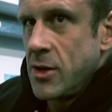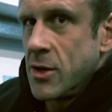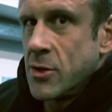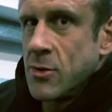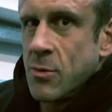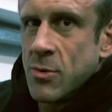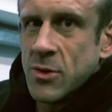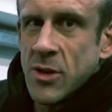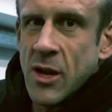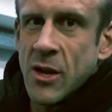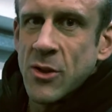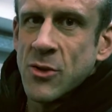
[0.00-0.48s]
It's
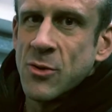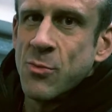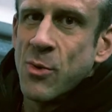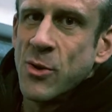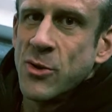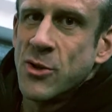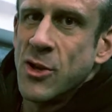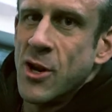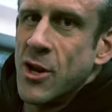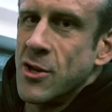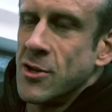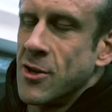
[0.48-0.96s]
almost like
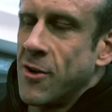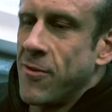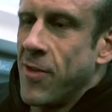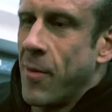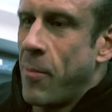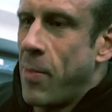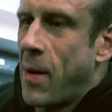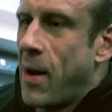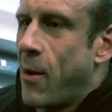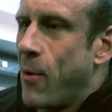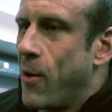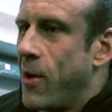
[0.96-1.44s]
someone turns off the
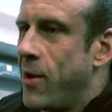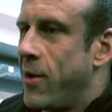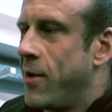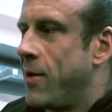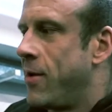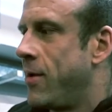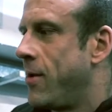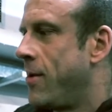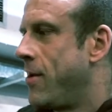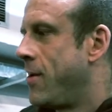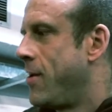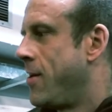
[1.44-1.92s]
power,
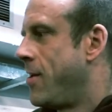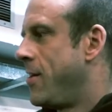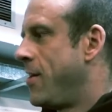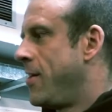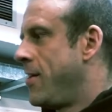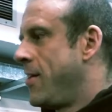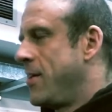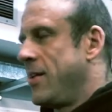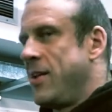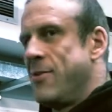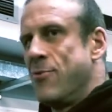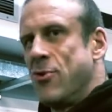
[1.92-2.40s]

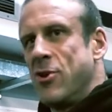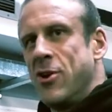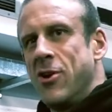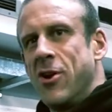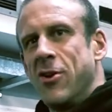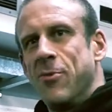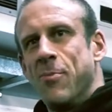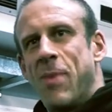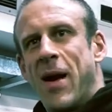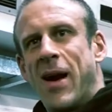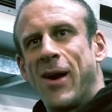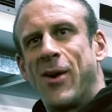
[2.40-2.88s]
and you run it
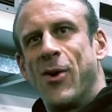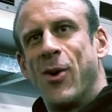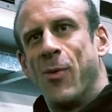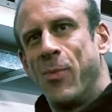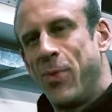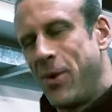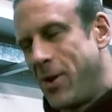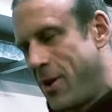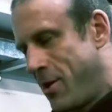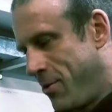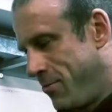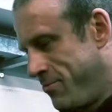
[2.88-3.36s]
on back
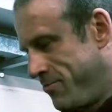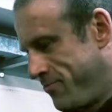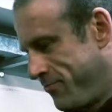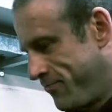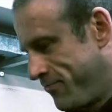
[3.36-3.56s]
up. You know.